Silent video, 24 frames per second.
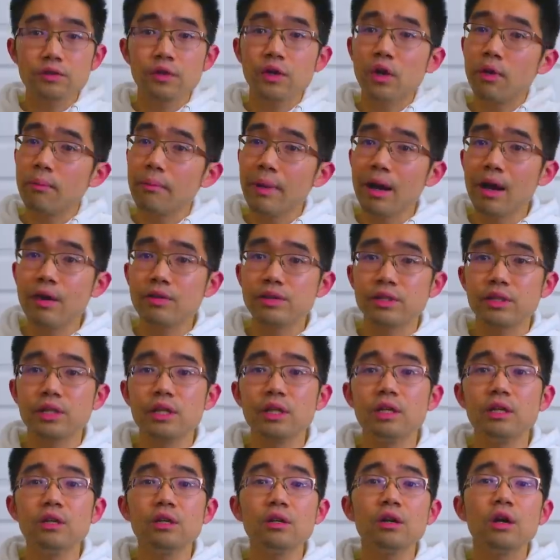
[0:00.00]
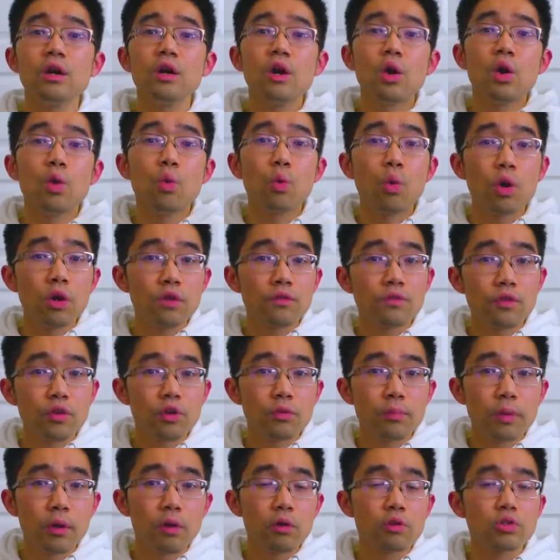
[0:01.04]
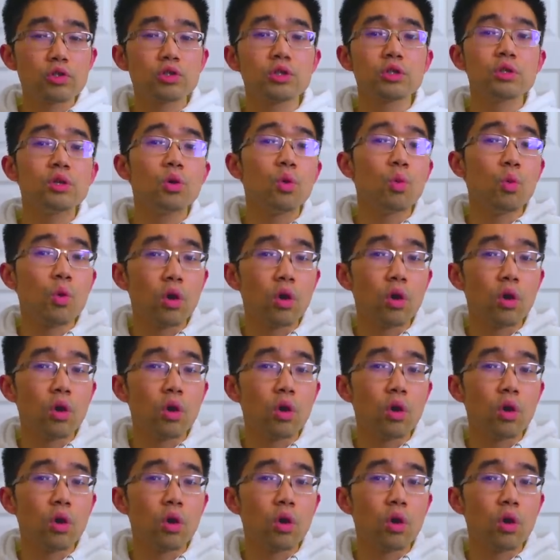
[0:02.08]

for comparison here, one for repulsion,